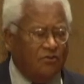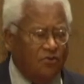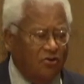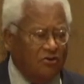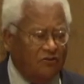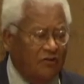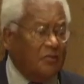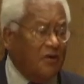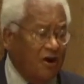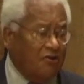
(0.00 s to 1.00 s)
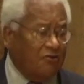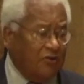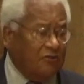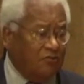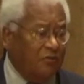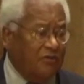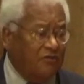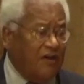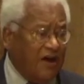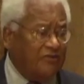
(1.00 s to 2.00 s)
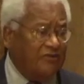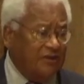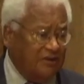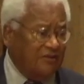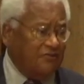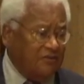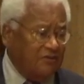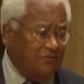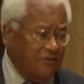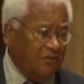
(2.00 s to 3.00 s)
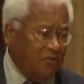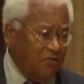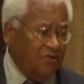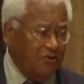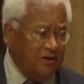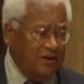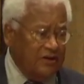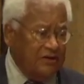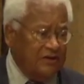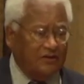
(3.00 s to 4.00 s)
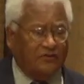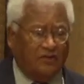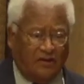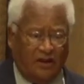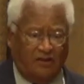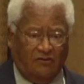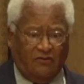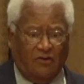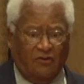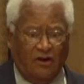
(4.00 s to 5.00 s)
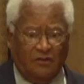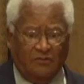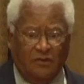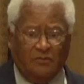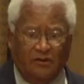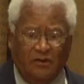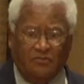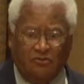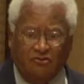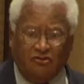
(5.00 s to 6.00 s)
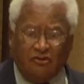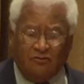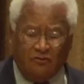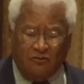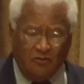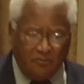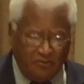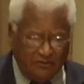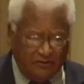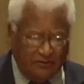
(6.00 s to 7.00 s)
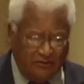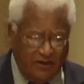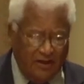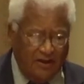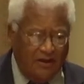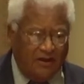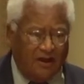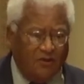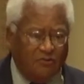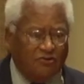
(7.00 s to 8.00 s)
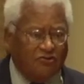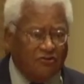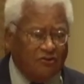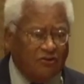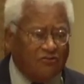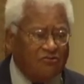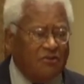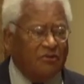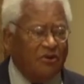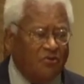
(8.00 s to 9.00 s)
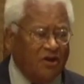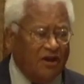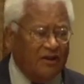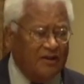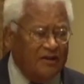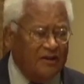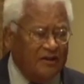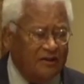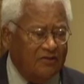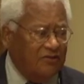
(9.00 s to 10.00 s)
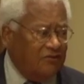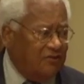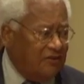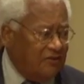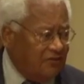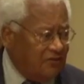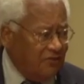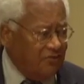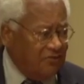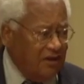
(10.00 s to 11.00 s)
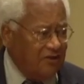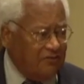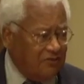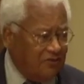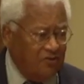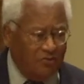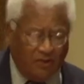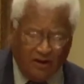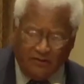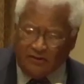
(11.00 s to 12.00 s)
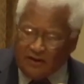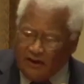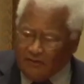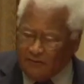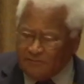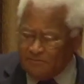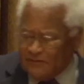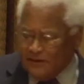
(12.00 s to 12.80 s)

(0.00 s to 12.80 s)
a world of tomorrow that will be vastly different from the world of today. So I'm deeply appreciative of your presence, and I wish you extremely well in these several days that you will have together.